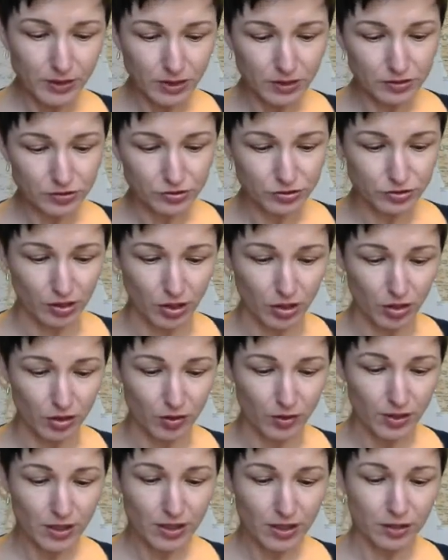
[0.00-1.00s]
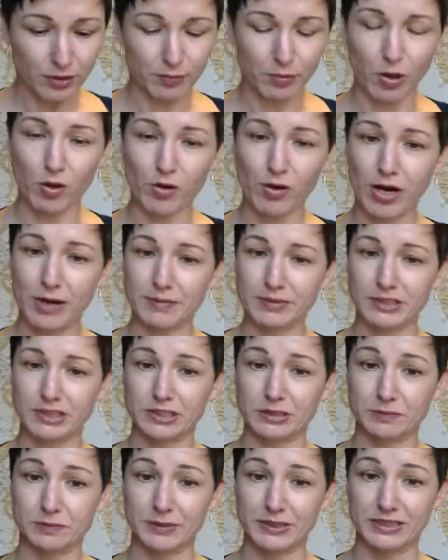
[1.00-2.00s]
So the program is
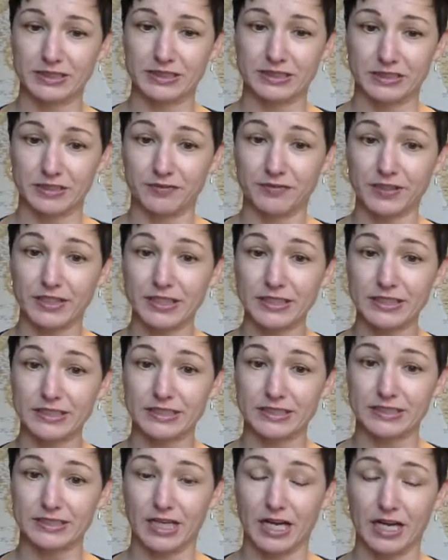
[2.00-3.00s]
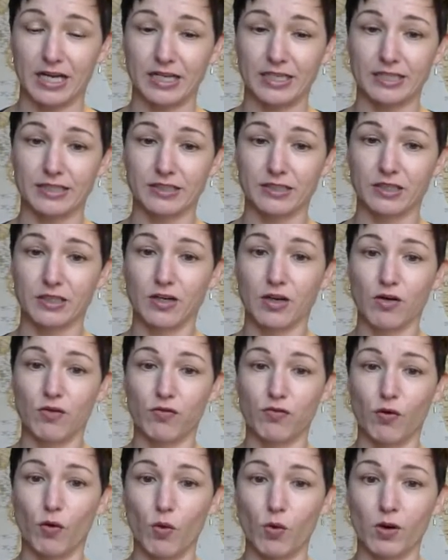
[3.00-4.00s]
specifically designed
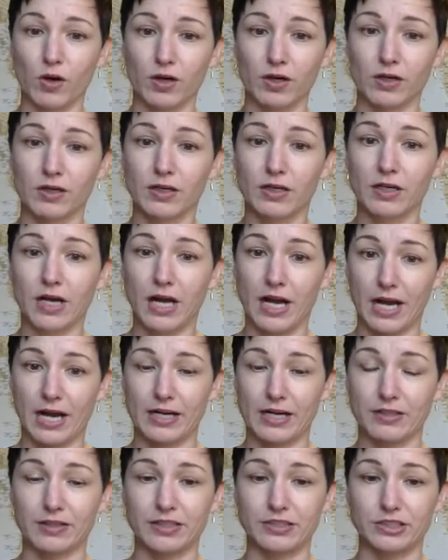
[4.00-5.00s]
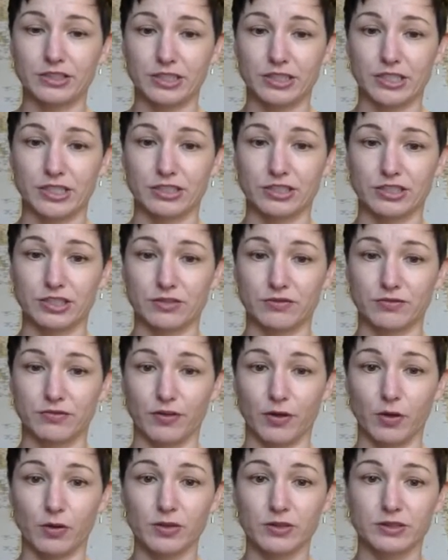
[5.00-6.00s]
for higher education
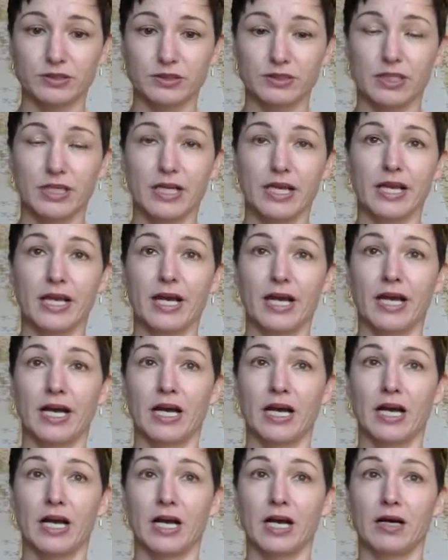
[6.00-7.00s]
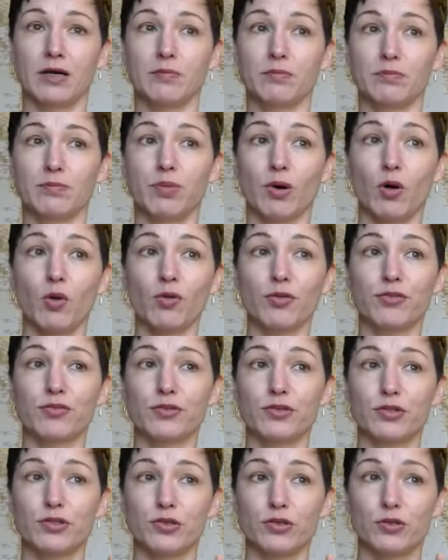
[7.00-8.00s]
folks, both
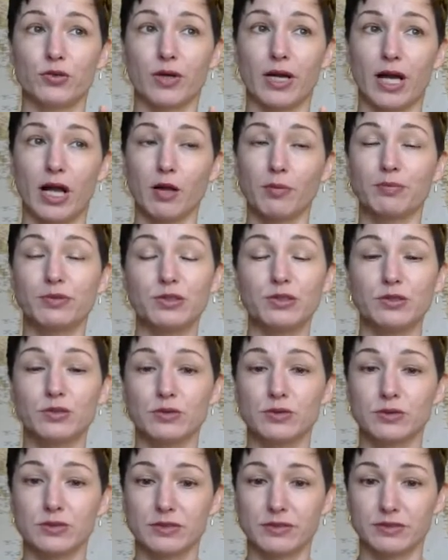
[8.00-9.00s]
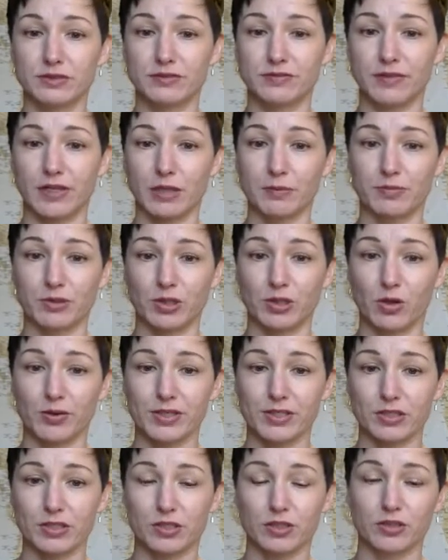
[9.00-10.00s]
to help you develop your own
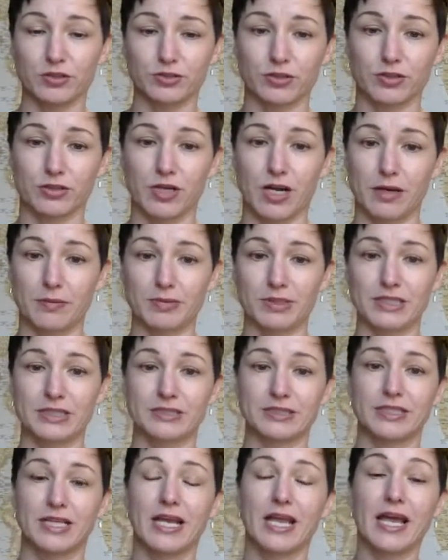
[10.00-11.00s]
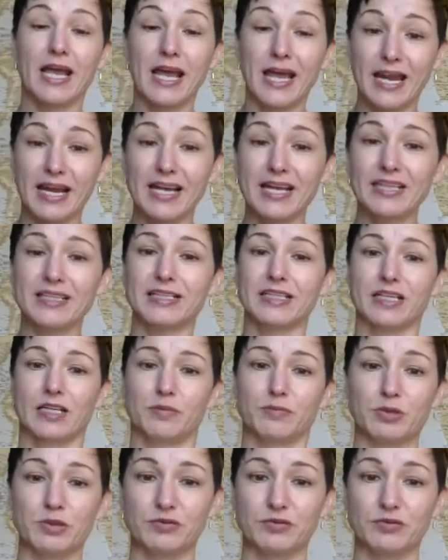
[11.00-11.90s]
intercultural competence and to help you